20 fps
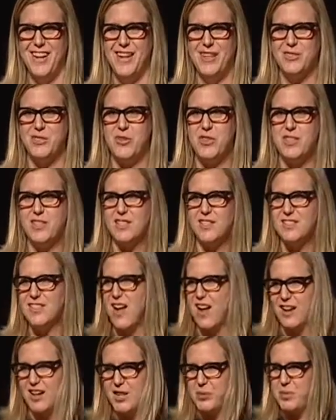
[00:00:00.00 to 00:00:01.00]
So this is
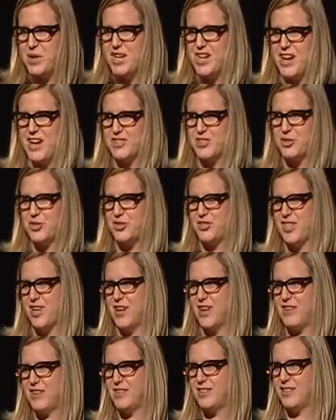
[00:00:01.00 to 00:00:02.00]
not going to be an
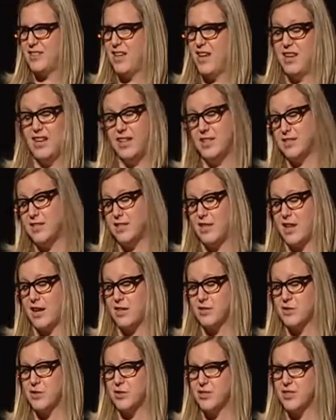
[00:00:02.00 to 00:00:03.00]
exercise, an easy
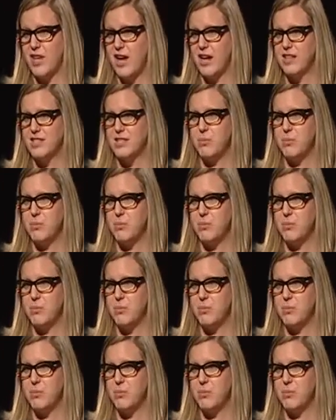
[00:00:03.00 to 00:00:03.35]
exercise.